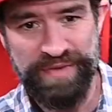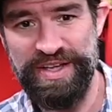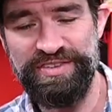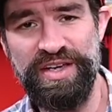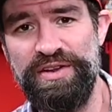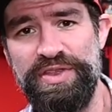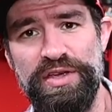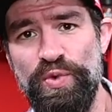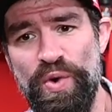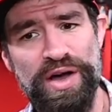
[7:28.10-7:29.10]
if that's the kind of
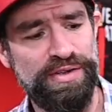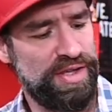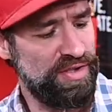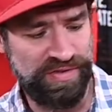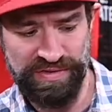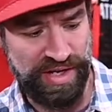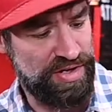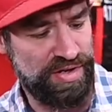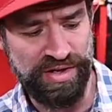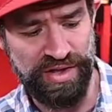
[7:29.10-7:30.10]
thing you want, then this is,
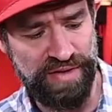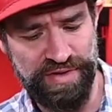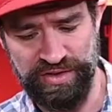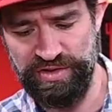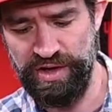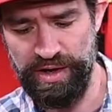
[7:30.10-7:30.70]
then you're gonna love this.